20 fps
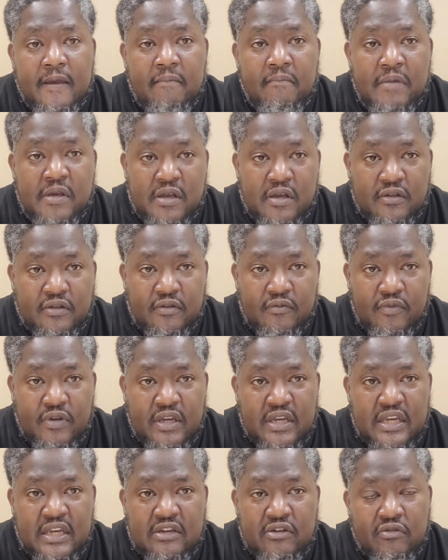Because if
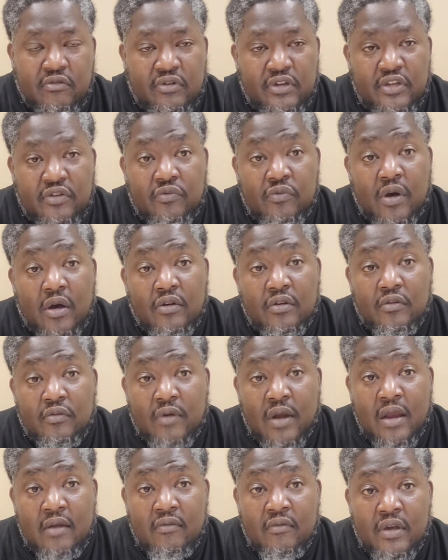we ain't doing this walk the
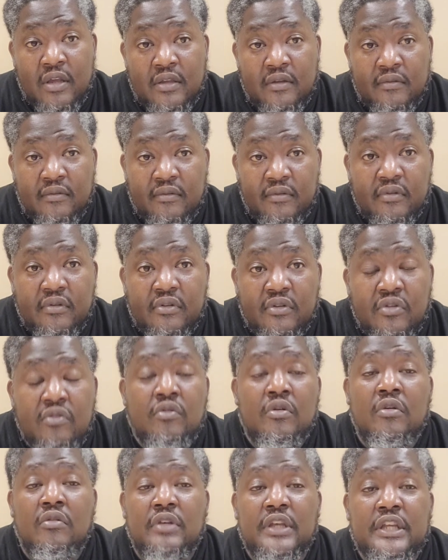right way, you're
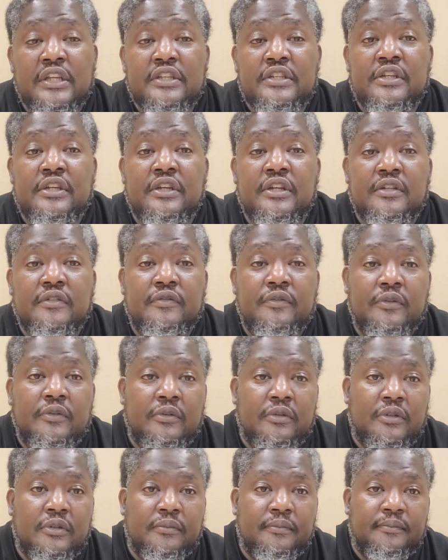going to get judged
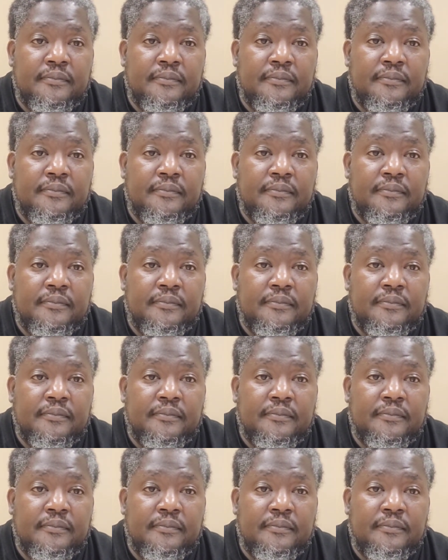for it.